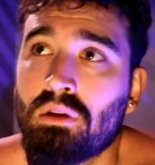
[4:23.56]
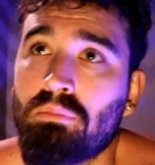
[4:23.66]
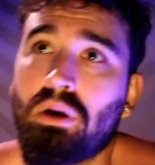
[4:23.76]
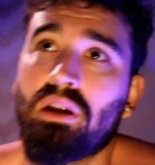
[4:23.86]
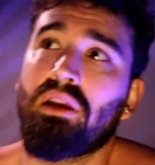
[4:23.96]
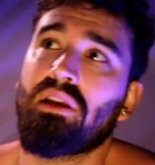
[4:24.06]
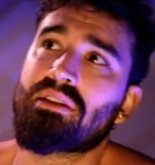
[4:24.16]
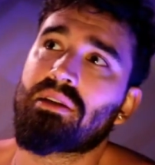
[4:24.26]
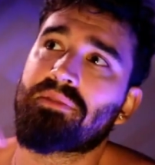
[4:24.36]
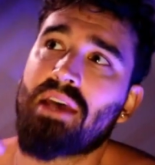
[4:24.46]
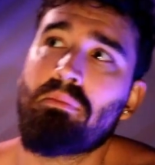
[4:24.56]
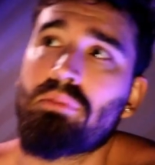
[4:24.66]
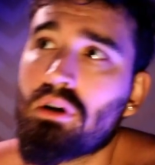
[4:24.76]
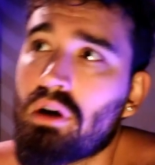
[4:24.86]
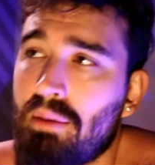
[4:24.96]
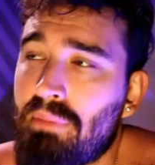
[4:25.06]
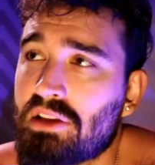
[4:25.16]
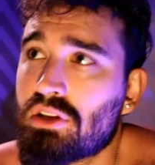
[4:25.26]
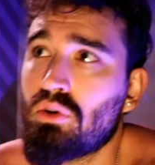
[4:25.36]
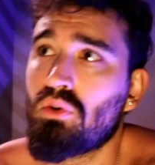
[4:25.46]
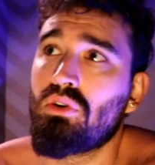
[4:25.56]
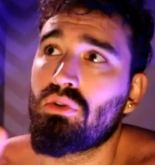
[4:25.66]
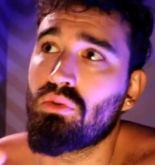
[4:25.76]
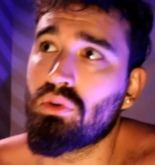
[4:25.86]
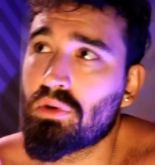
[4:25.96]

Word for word: But in September at my school,